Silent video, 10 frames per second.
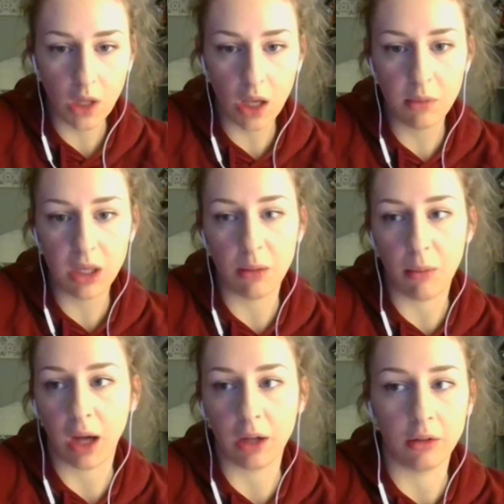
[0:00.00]
I mean, a
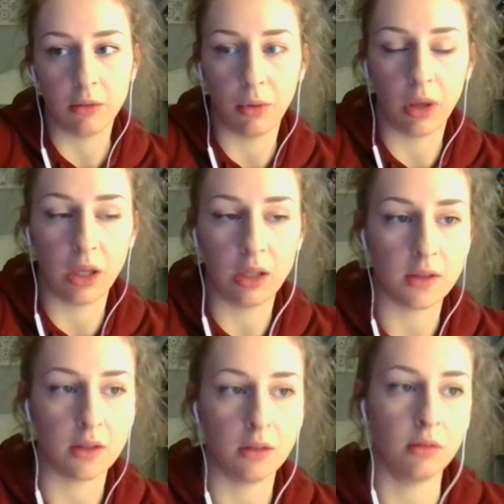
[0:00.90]
minor really
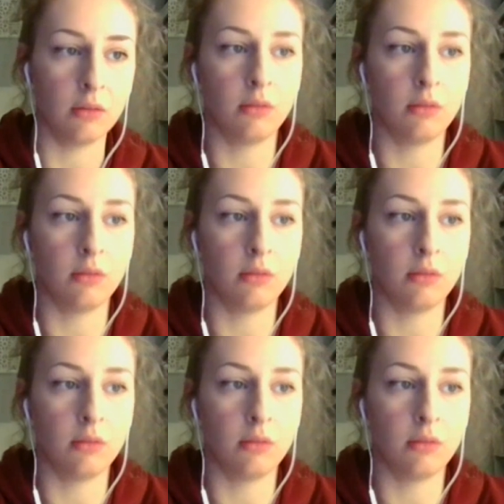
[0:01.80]
doesn't.